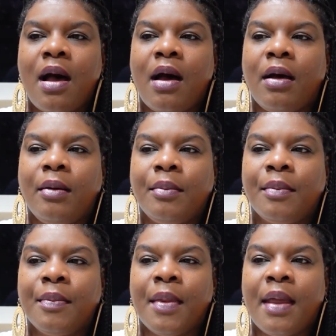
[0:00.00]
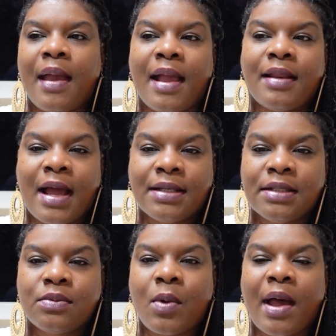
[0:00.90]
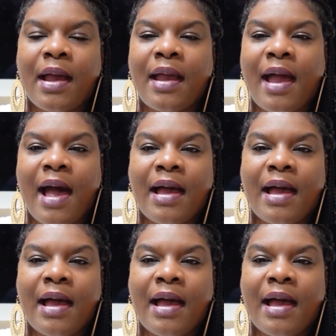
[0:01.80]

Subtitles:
And that is why